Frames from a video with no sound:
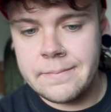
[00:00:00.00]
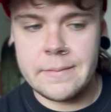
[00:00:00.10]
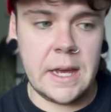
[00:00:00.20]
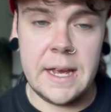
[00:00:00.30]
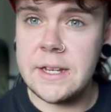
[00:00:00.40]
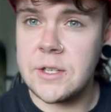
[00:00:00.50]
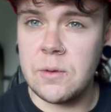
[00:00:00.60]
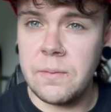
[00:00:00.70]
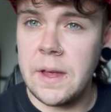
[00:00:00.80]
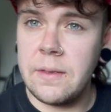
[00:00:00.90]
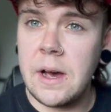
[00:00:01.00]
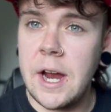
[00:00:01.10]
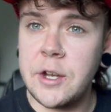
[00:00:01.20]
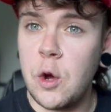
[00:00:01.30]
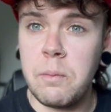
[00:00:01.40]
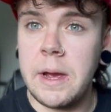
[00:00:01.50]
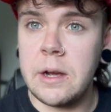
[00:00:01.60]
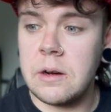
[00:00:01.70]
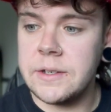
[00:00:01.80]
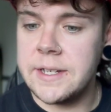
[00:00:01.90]
here's something that I don't
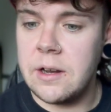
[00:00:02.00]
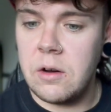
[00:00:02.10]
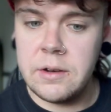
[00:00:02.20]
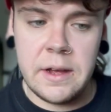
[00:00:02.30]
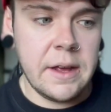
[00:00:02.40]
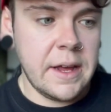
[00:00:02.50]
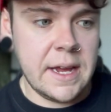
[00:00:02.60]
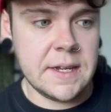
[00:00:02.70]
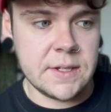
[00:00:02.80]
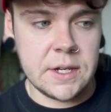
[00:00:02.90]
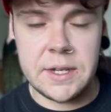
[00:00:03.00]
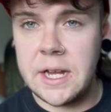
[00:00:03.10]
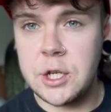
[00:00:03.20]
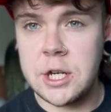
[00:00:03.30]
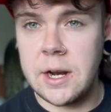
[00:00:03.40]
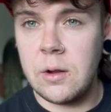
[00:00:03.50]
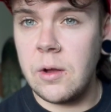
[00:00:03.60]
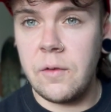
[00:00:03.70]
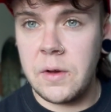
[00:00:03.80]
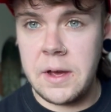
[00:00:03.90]
make content on. Here's a dead channel
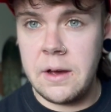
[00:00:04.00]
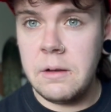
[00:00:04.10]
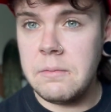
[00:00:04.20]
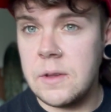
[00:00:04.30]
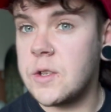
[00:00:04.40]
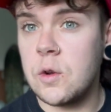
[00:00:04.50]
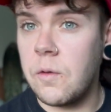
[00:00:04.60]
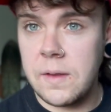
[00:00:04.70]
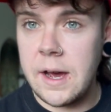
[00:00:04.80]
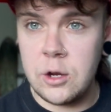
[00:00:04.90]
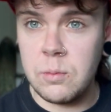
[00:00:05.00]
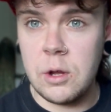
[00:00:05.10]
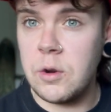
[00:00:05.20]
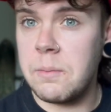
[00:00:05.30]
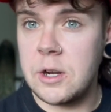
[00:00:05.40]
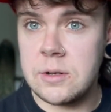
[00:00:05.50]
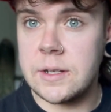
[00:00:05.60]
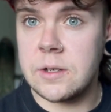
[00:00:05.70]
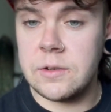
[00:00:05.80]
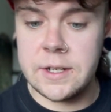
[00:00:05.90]
over here. The stuff that I uploaded my
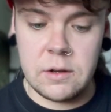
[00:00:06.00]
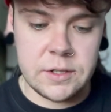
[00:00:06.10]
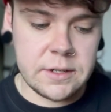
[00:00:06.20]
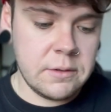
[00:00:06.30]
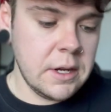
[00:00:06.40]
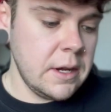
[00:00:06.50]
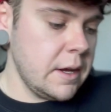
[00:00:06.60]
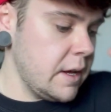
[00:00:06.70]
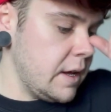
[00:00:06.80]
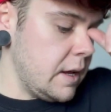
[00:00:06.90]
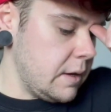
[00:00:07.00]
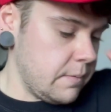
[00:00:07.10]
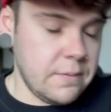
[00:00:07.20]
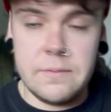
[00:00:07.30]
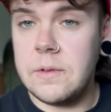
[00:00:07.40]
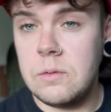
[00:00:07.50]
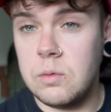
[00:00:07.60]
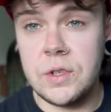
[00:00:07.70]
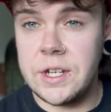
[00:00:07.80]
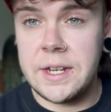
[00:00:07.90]
trans content onto
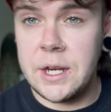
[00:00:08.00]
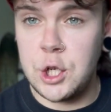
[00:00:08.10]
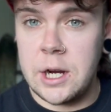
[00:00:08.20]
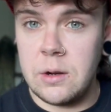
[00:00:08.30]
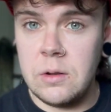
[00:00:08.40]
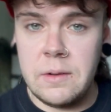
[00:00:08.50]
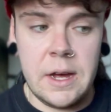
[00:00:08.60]
was a dead channel.